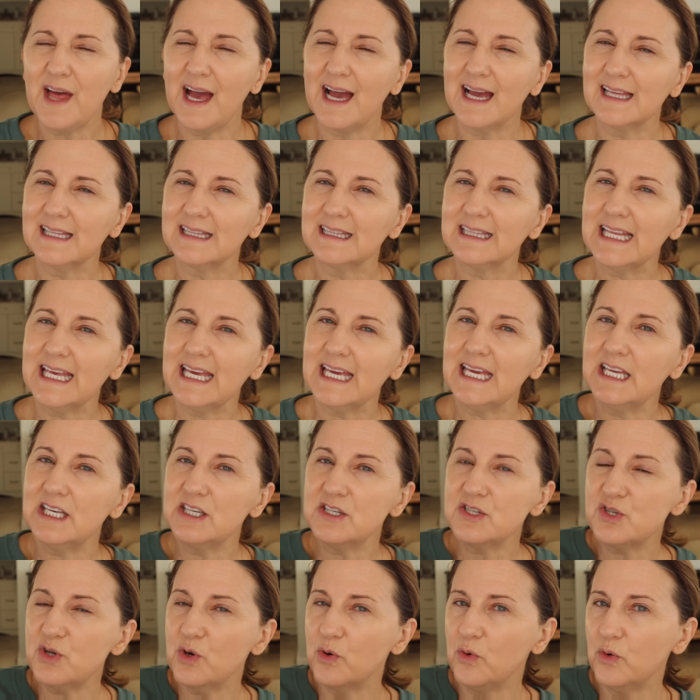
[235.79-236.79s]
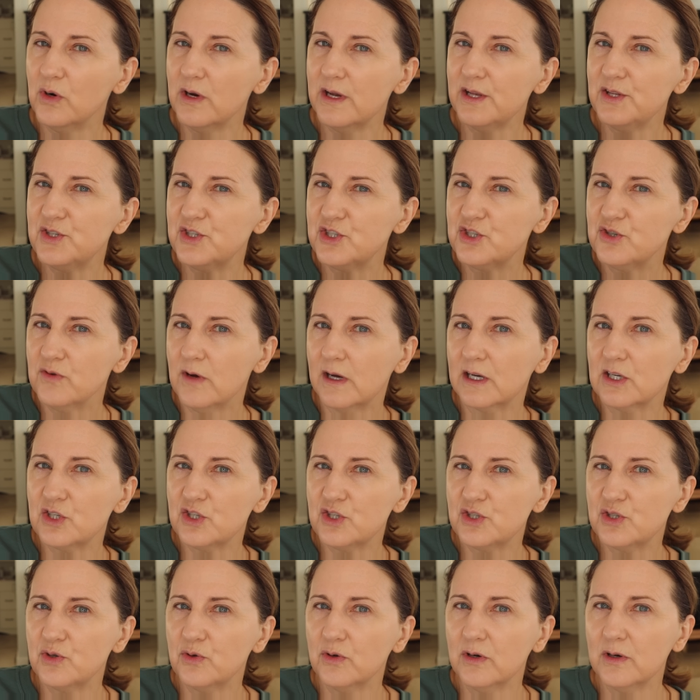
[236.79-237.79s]
I lean towards
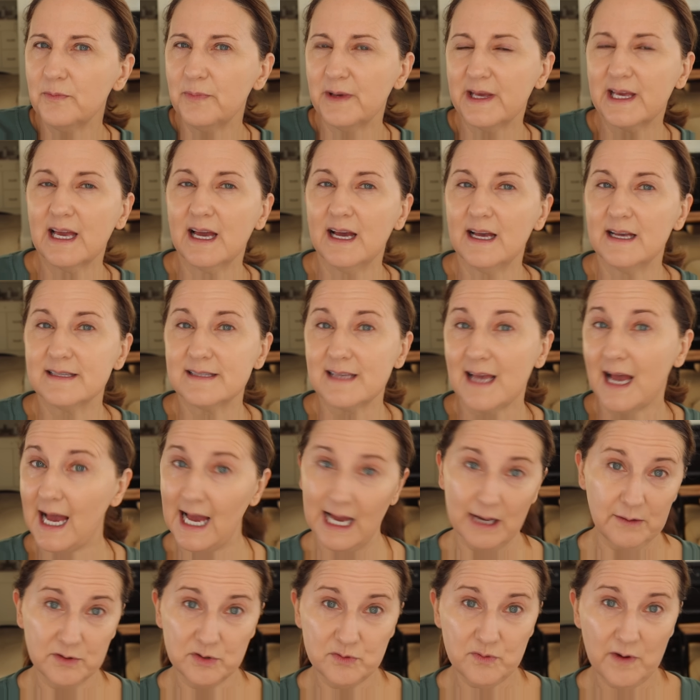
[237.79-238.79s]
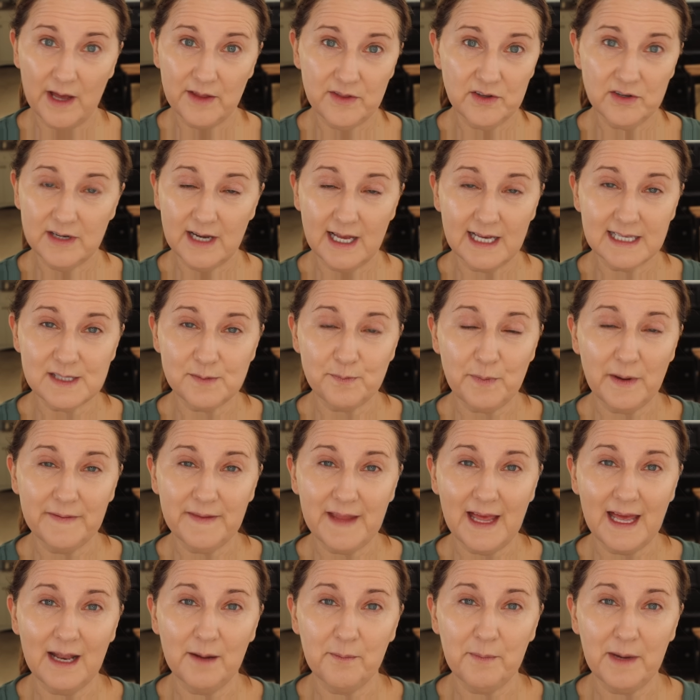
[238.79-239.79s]
drugstore because I would rather not spend
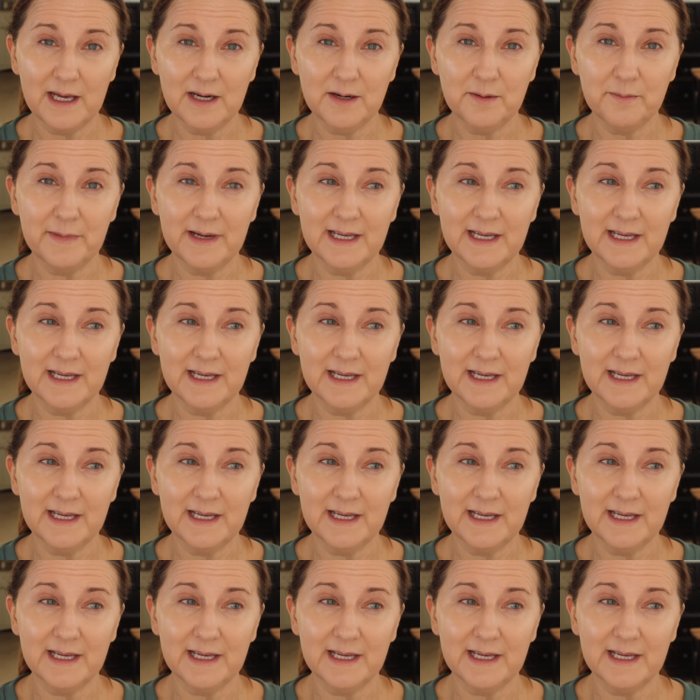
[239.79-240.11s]
that amount of